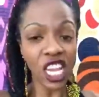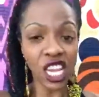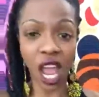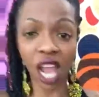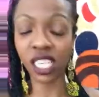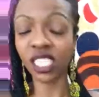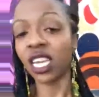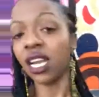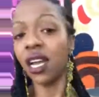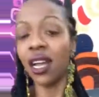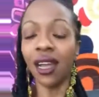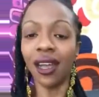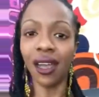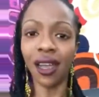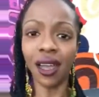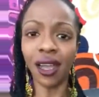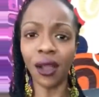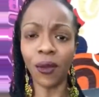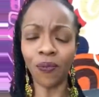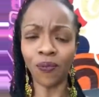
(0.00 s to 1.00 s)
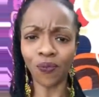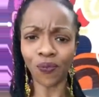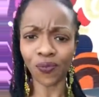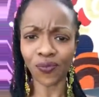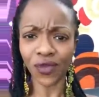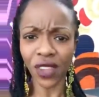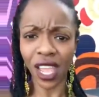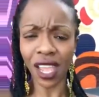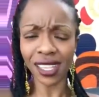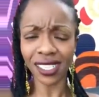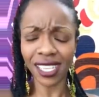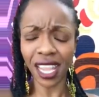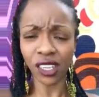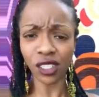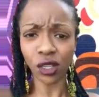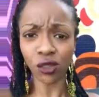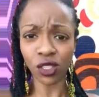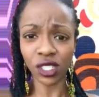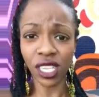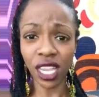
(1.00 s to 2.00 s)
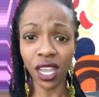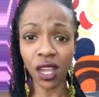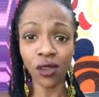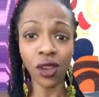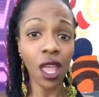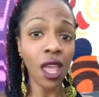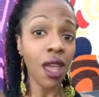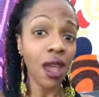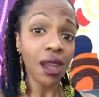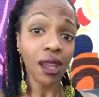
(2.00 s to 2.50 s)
Knocked uh, um, uh, Santos down.